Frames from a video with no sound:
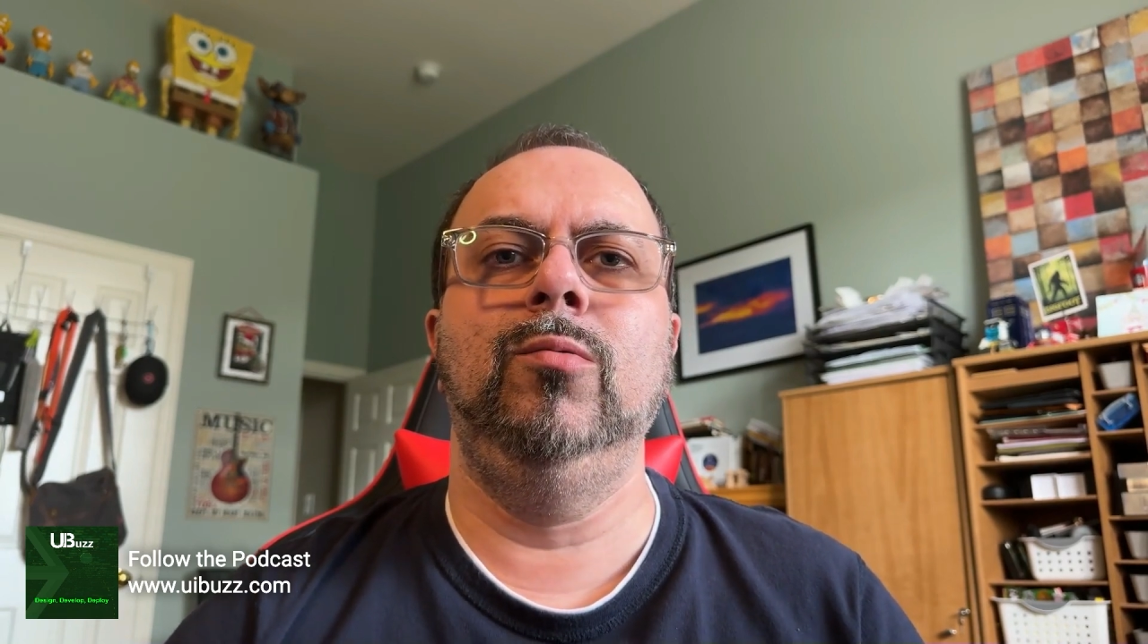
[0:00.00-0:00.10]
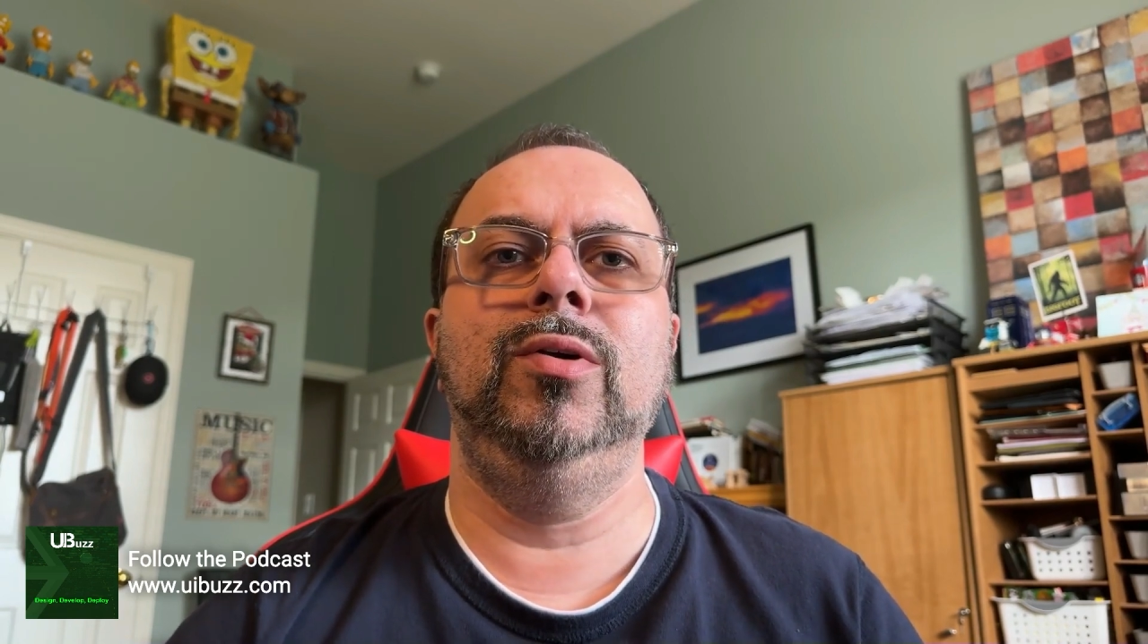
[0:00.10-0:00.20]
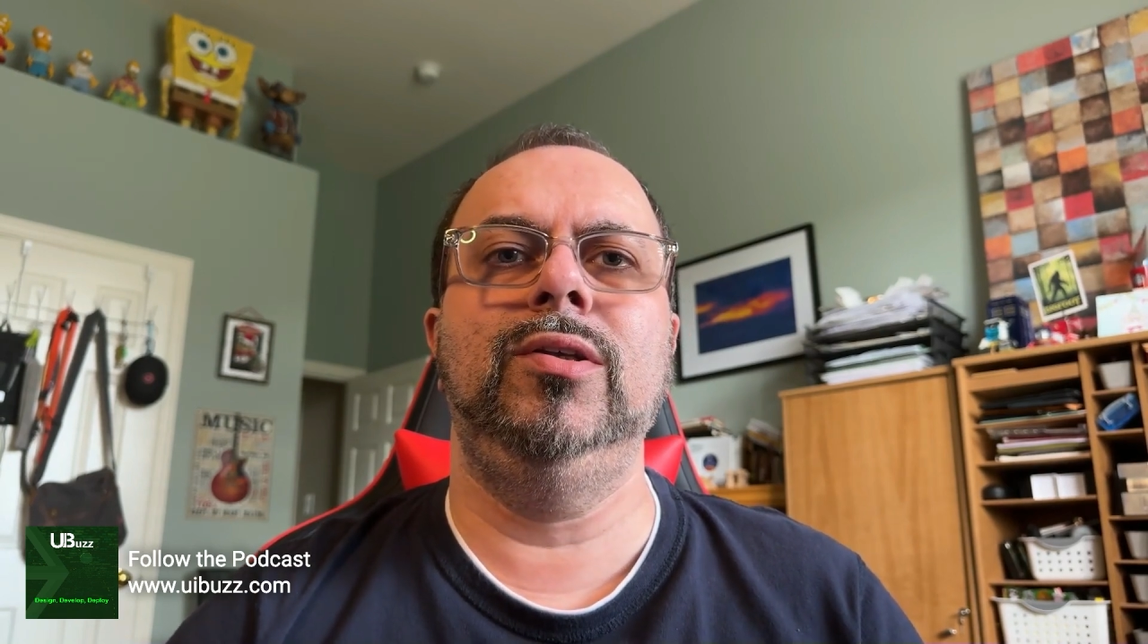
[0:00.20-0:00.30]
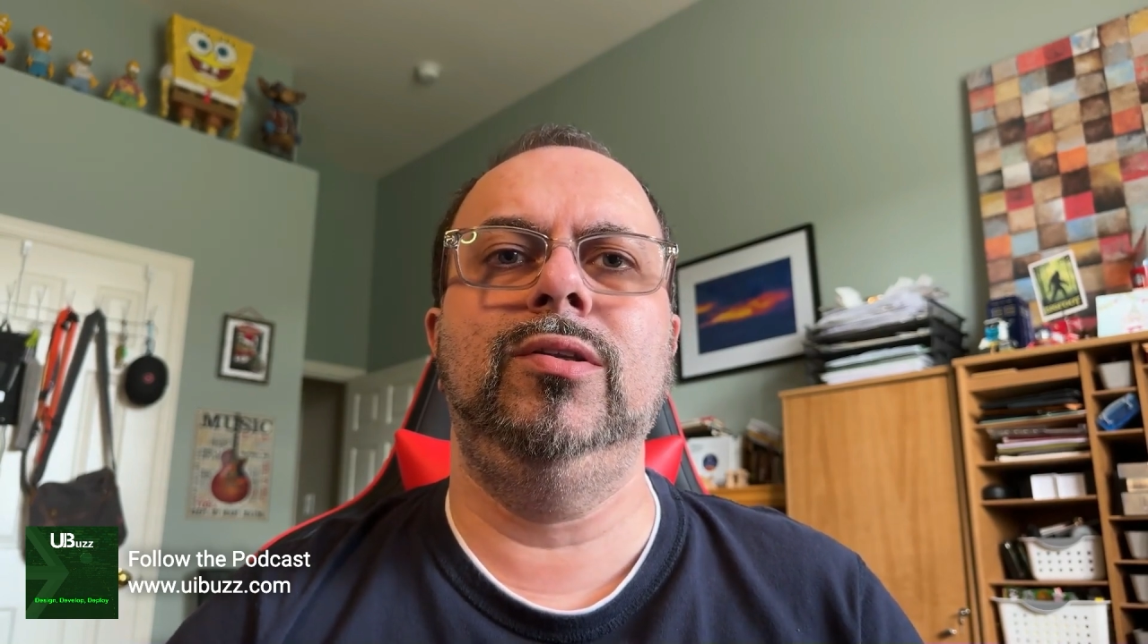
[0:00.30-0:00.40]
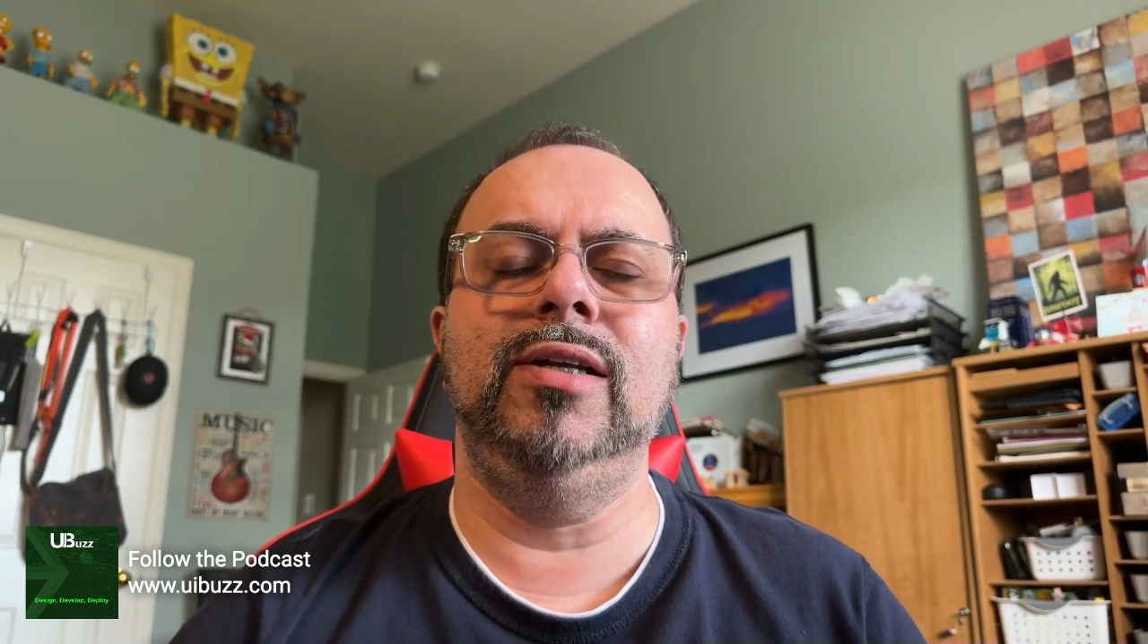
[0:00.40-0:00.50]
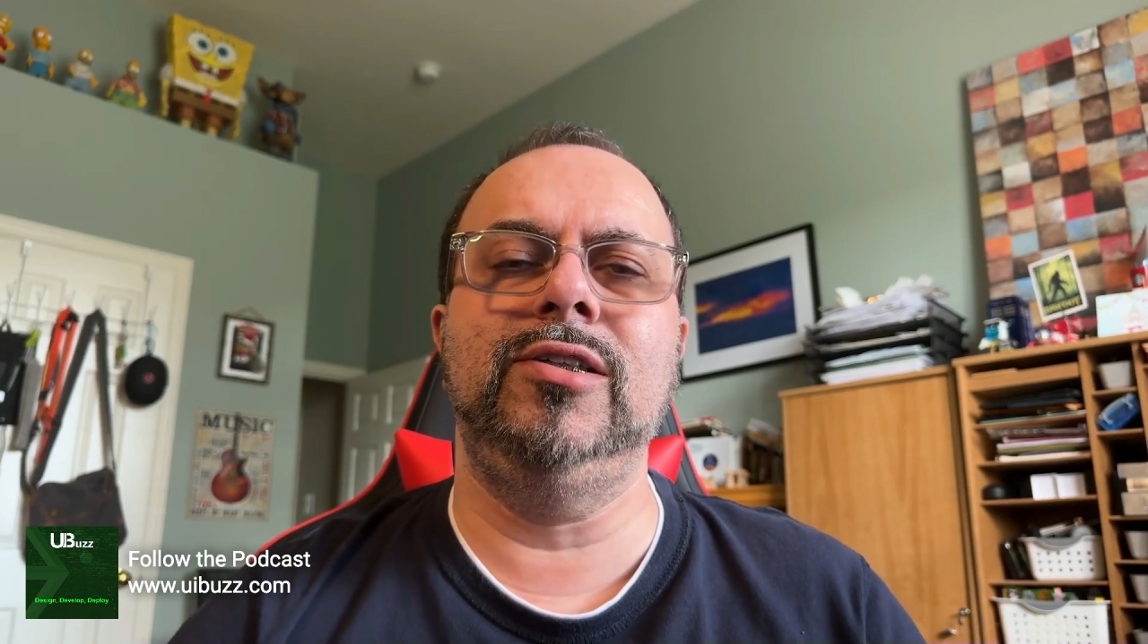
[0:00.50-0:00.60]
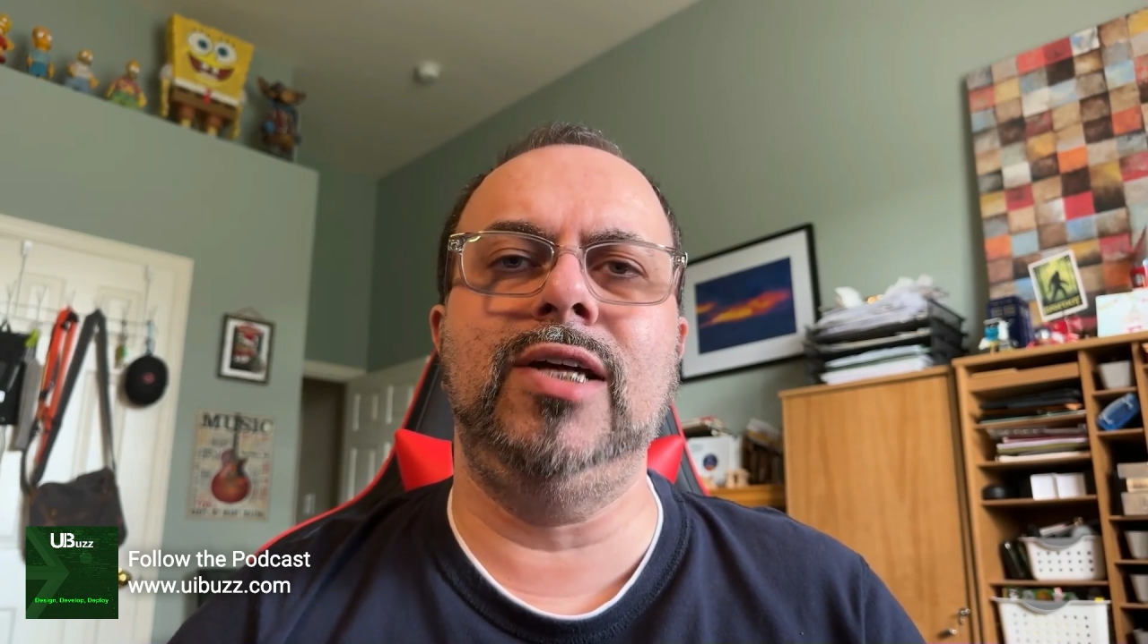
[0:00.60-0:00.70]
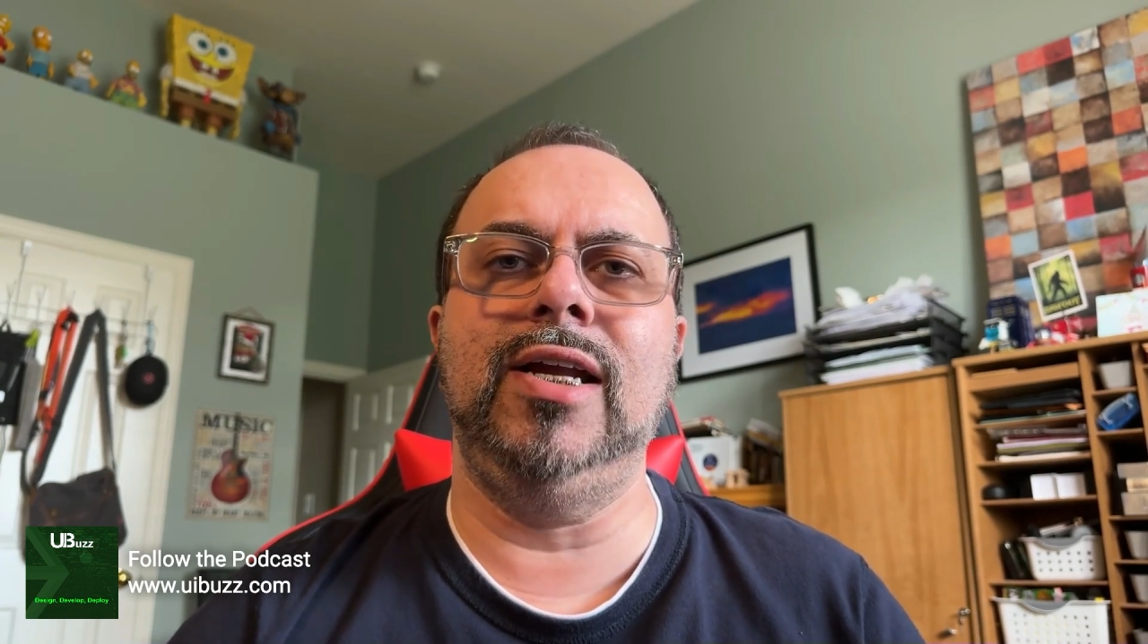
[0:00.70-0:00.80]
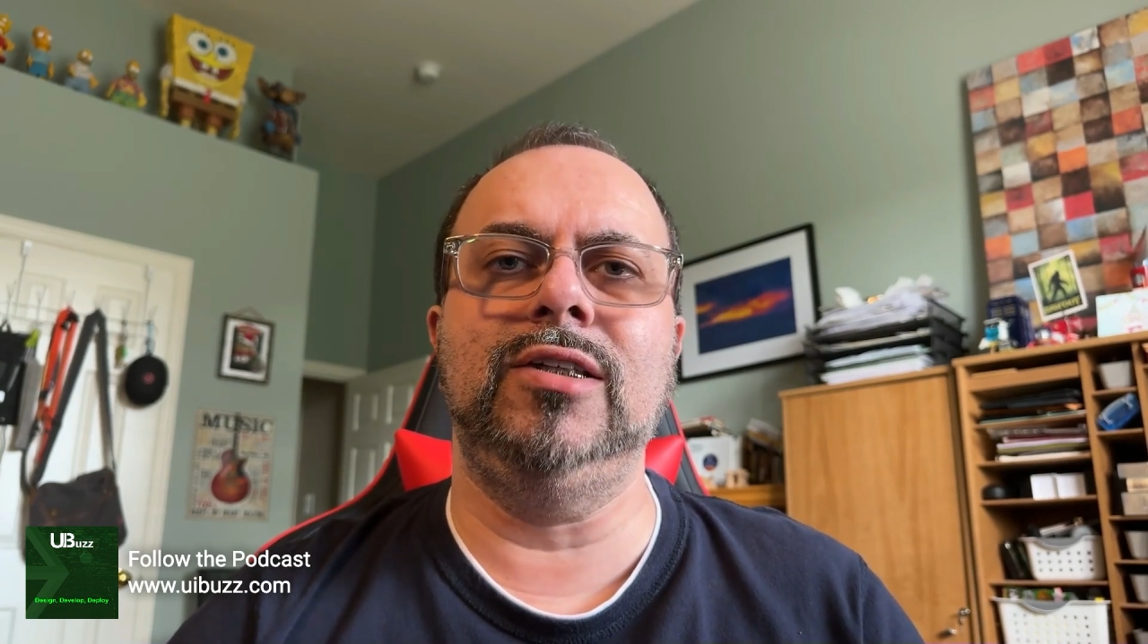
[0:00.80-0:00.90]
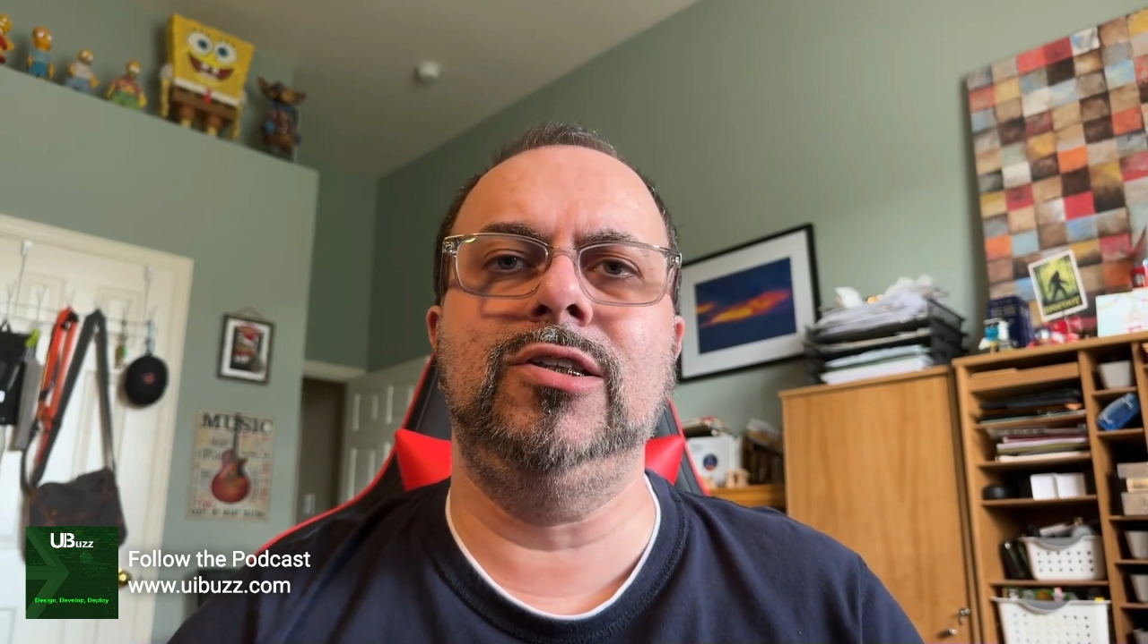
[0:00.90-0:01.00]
With a static